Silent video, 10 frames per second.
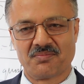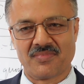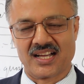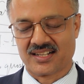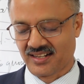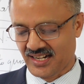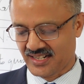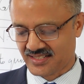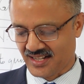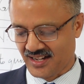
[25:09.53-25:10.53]
My
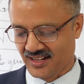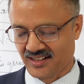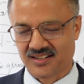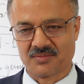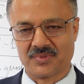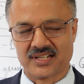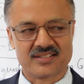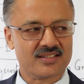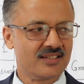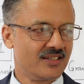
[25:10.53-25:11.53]
grades are a bit,
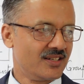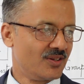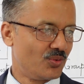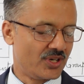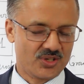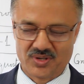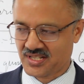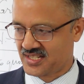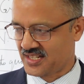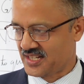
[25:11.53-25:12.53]
what do I
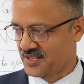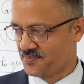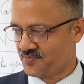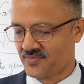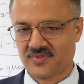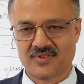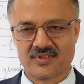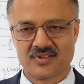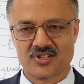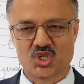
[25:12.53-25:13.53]
say,
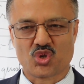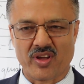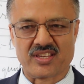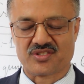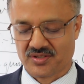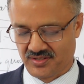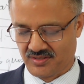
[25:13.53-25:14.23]
stressed.